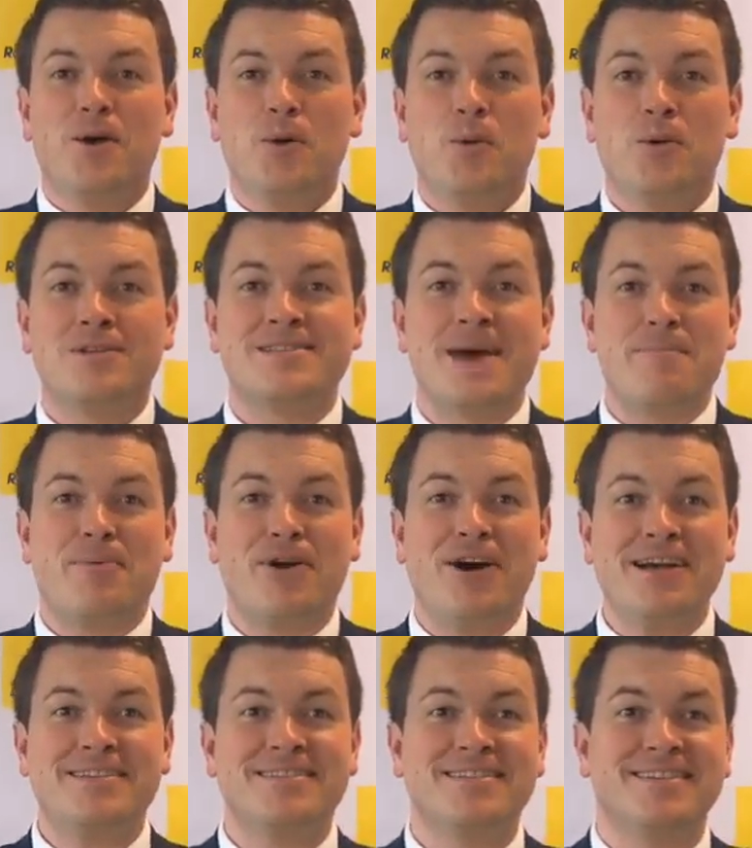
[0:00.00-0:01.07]
What's that
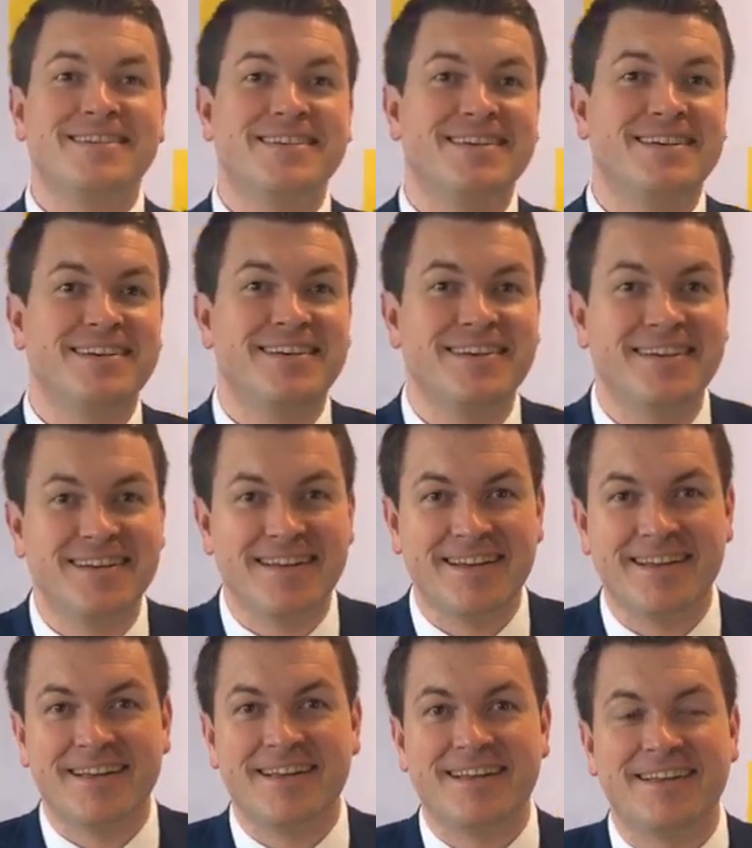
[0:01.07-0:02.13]
price
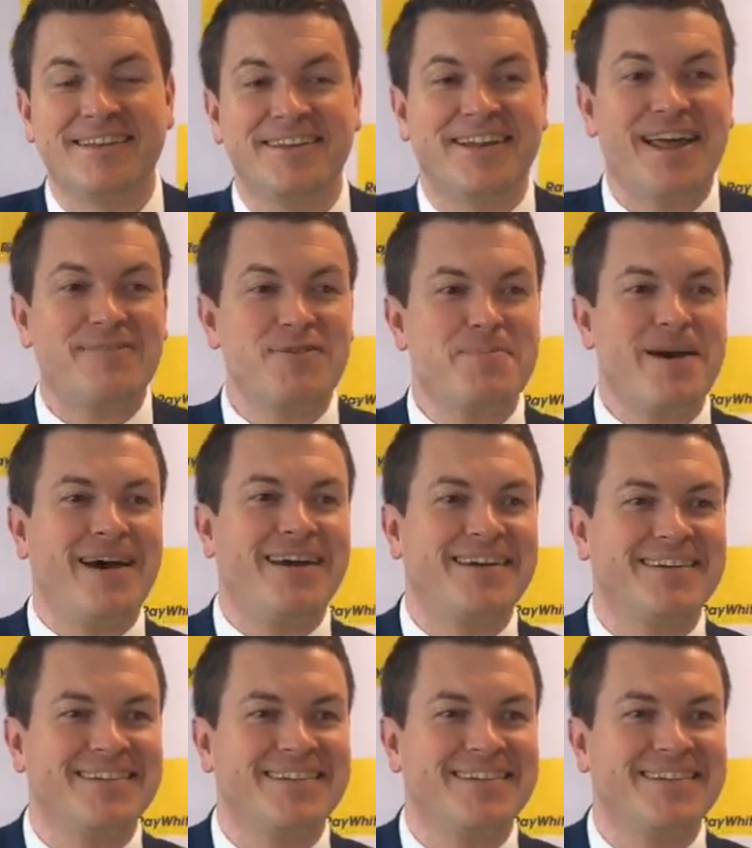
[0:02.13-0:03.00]
you'd love to pay?